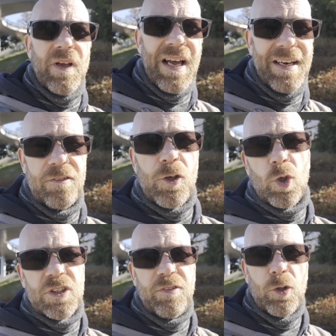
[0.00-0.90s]
And of
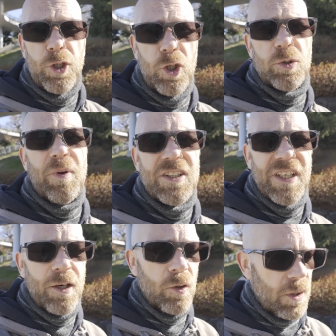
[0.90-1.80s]
course, if you're new to my
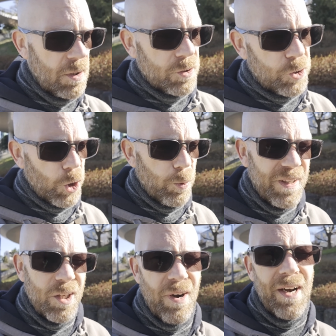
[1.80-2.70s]
channel, do
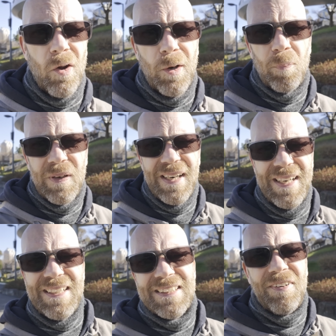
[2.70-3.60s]
me the great honor,
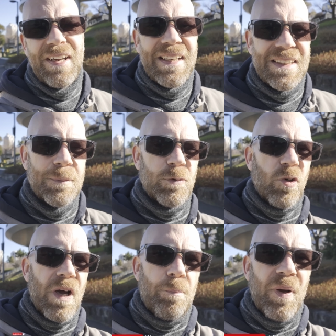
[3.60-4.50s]
please, of hitting that
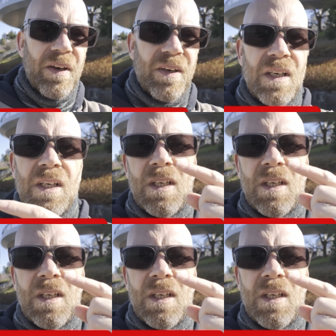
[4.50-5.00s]
subscribe button,